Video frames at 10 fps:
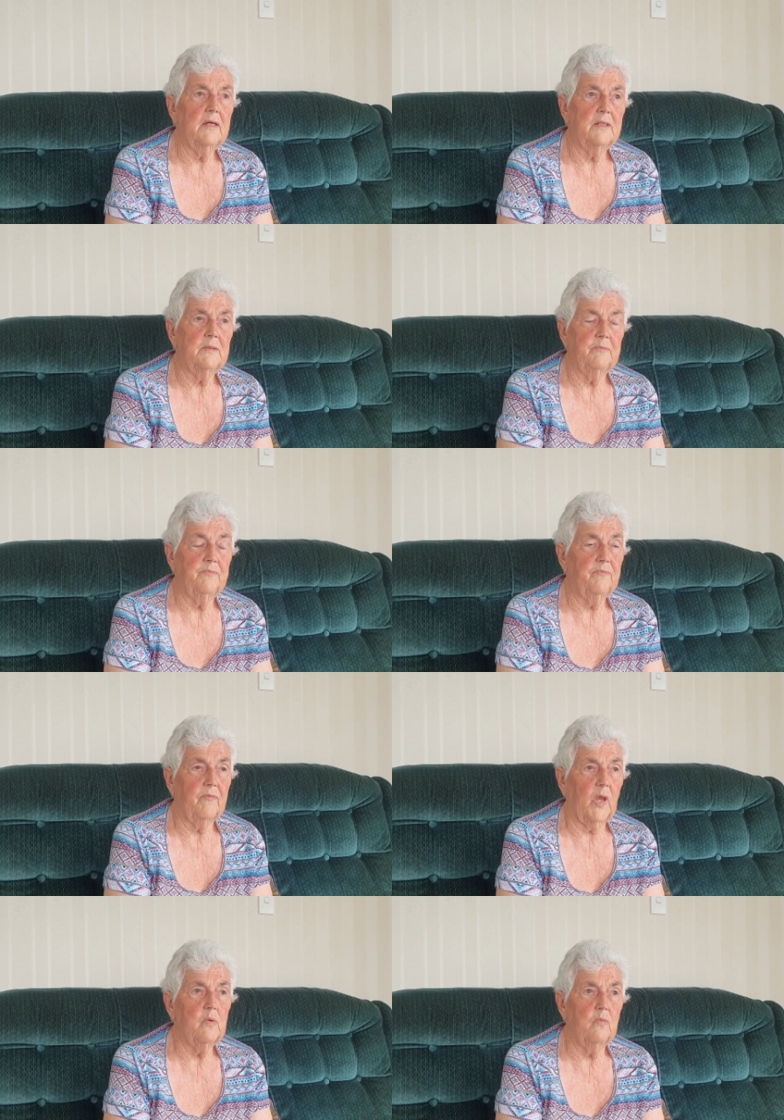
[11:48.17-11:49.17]
Um,
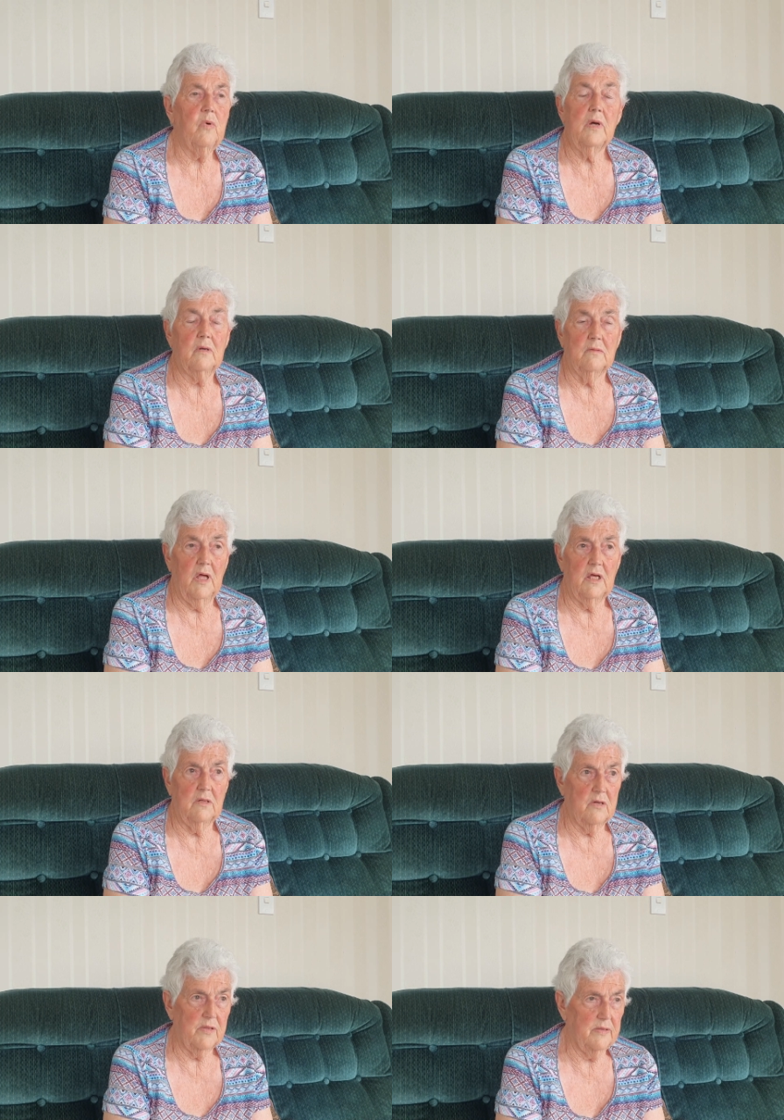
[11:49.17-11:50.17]
well, a
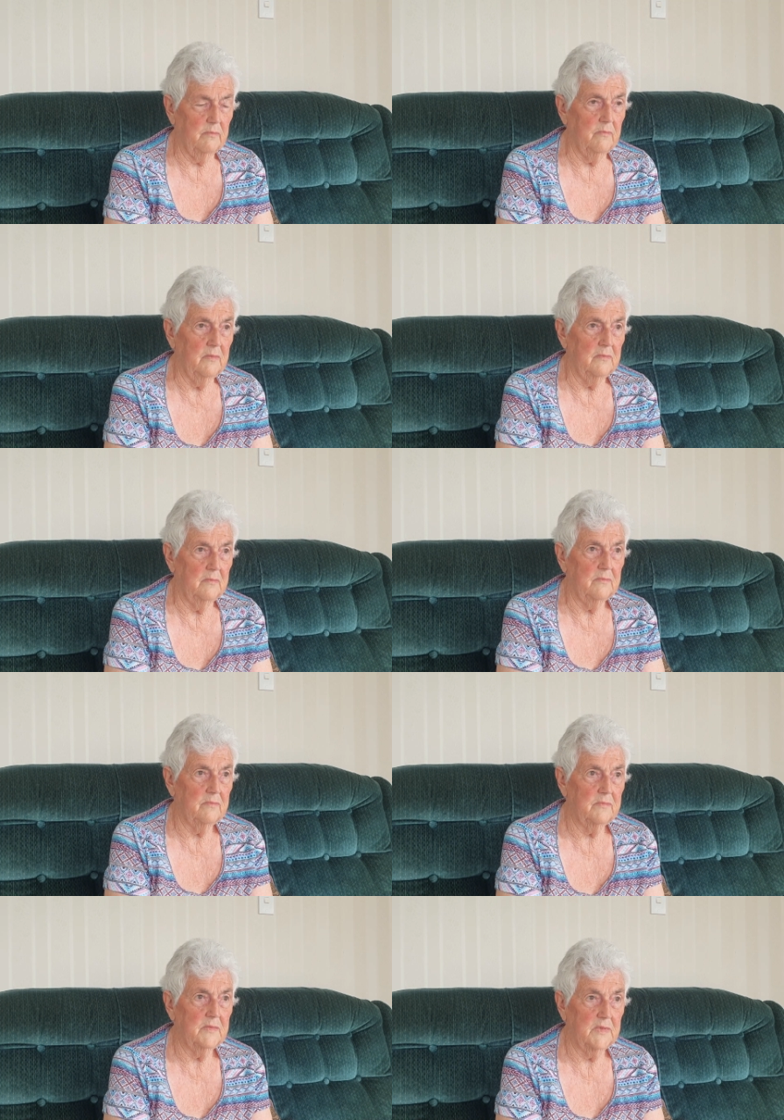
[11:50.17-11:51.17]
lot of them
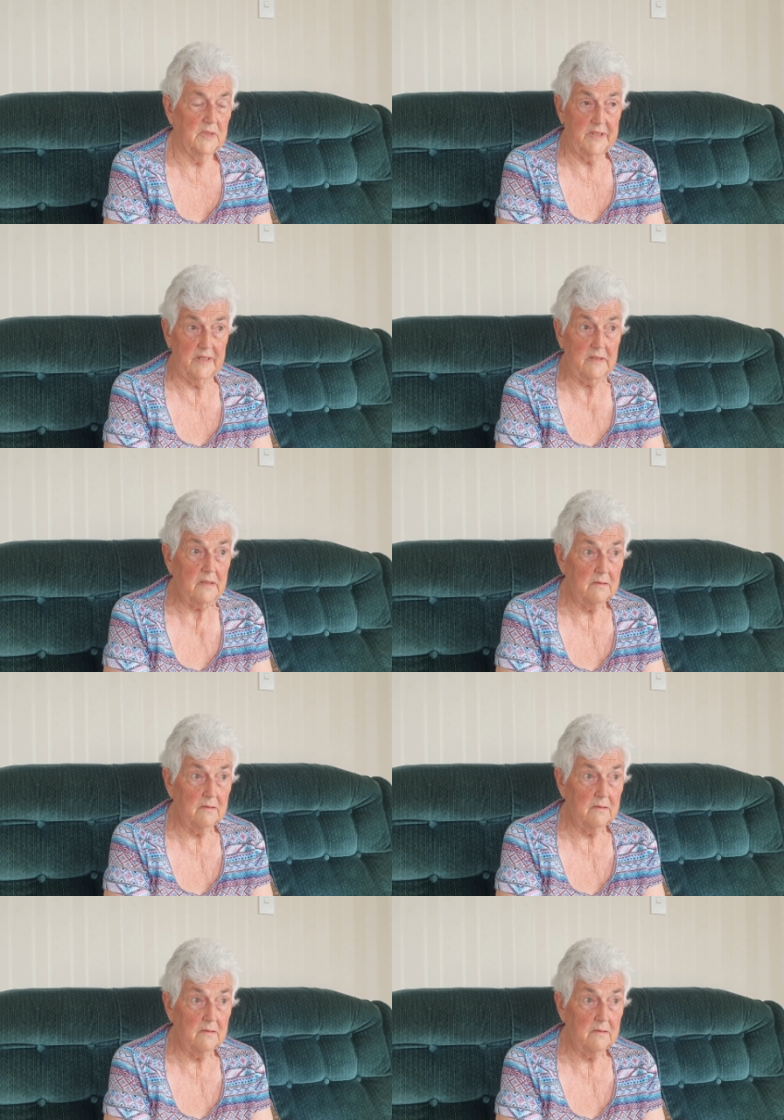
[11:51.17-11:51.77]
are dead.